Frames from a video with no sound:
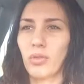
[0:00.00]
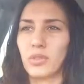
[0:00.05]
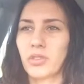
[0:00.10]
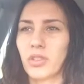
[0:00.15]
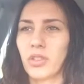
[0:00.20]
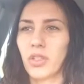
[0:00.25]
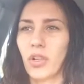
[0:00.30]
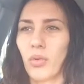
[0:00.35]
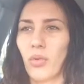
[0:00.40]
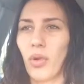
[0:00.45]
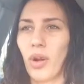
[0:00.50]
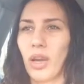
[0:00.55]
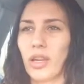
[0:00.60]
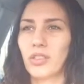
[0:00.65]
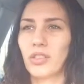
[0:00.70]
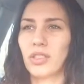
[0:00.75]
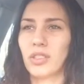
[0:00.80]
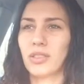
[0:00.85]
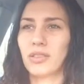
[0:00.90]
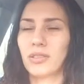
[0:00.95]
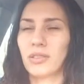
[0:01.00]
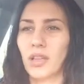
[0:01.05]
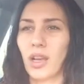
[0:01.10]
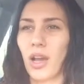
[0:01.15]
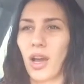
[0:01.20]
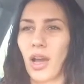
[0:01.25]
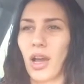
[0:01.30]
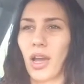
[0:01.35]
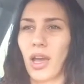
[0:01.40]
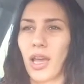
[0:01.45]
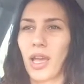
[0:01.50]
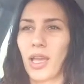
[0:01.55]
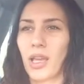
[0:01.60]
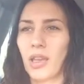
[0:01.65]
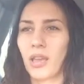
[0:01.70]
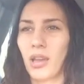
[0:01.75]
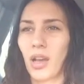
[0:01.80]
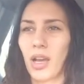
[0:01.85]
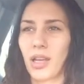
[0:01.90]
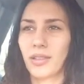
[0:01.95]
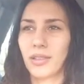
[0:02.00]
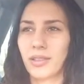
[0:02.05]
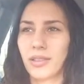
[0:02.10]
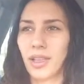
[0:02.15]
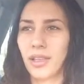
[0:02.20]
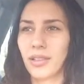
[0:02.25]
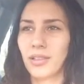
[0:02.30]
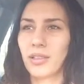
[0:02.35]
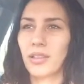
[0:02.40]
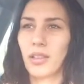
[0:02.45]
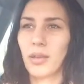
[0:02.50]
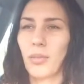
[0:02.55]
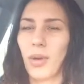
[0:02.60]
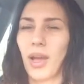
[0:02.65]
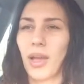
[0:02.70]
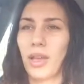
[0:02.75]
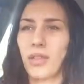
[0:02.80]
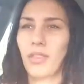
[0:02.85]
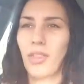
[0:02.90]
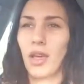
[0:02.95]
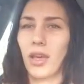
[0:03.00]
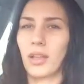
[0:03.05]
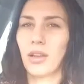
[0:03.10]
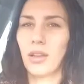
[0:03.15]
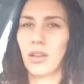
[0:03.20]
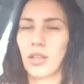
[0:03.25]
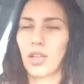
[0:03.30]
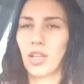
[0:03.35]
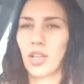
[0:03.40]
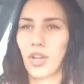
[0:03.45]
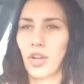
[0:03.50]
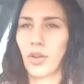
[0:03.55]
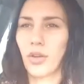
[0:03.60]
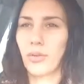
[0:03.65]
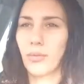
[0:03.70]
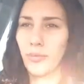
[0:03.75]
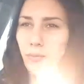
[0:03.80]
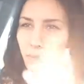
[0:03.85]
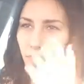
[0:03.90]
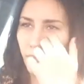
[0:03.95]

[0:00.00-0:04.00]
was, you know what, I said to them that, you know,